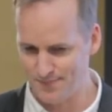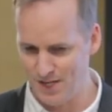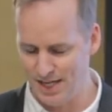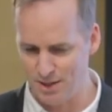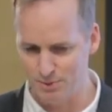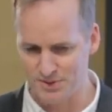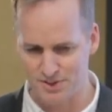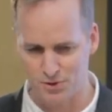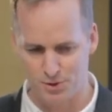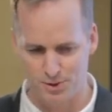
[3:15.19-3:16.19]
And he was
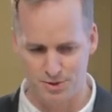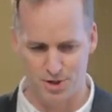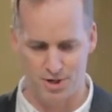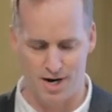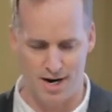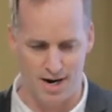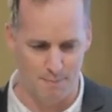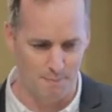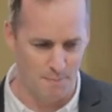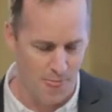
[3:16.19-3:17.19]
this older,
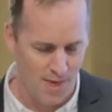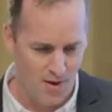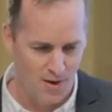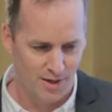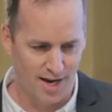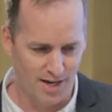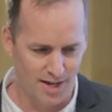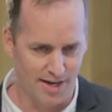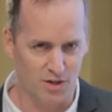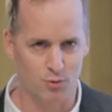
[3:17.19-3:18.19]
um, kind of
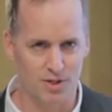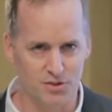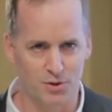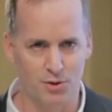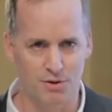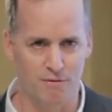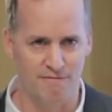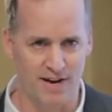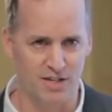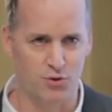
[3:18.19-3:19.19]
like grizzled
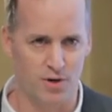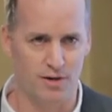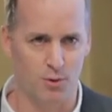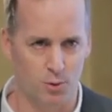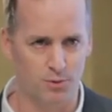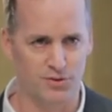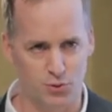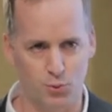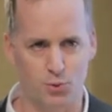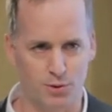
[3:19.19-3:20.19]
veteran, old
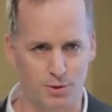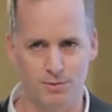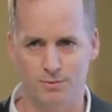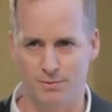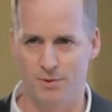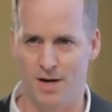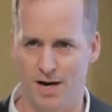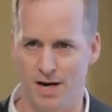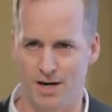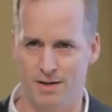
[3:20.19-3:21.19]
school
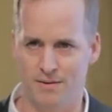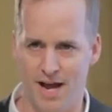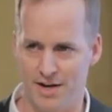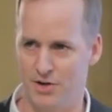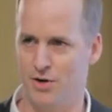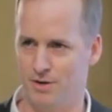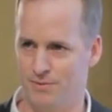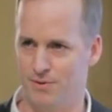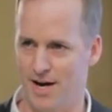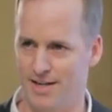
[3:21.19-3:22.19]
uh, editor,
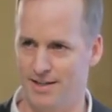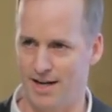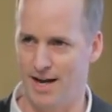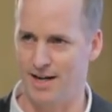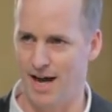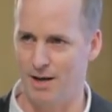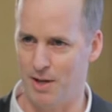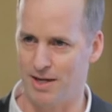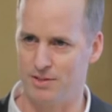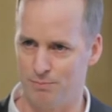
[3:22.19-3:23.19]
right? The kind of guy
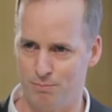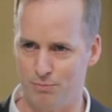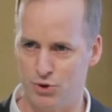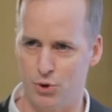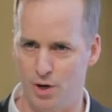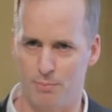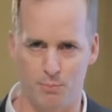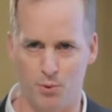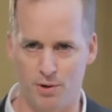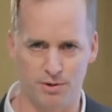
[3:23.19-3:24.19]
like chewed up
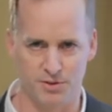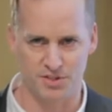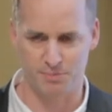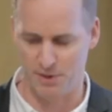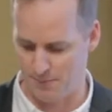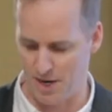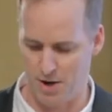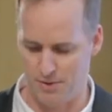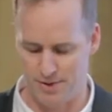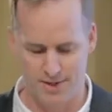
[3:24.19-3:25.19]
reporters and spit them
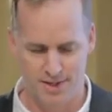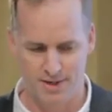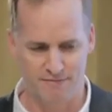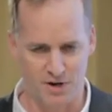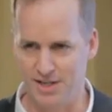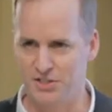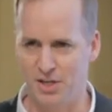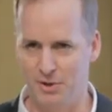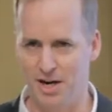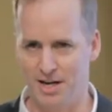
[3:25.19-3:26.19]
out. Very
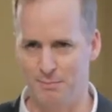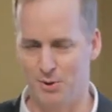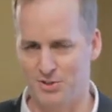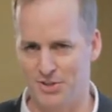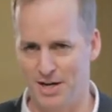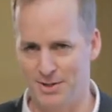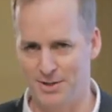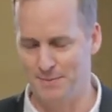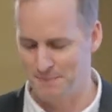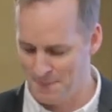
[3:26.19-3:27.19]
intimidating personality.